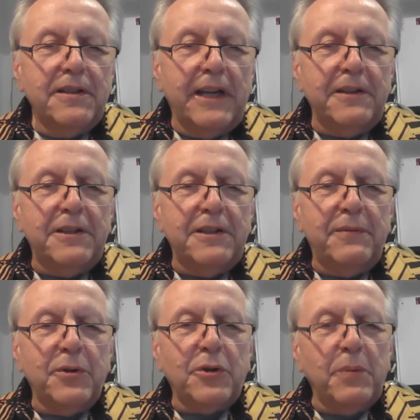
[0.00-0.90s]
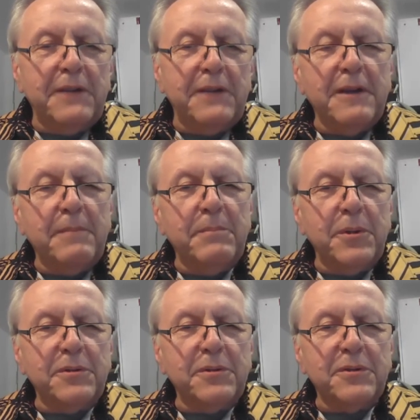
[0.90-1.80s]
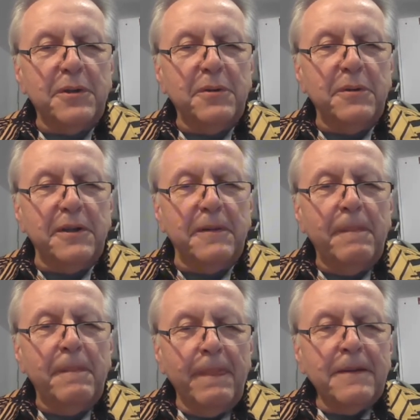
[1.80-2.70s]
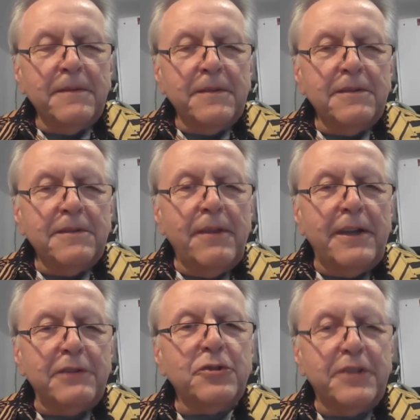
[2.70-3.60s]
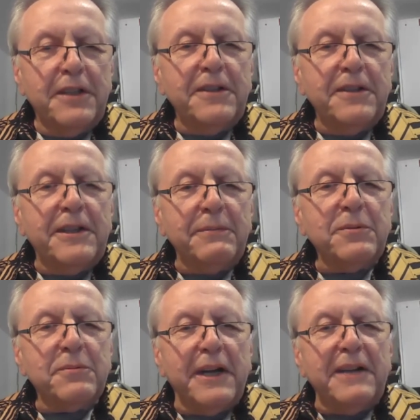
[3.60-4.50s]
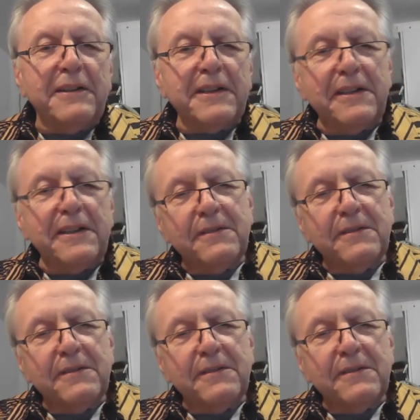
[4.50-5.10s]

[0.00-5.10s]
Kennedy for quite some books, so there's still enough to write, I guess.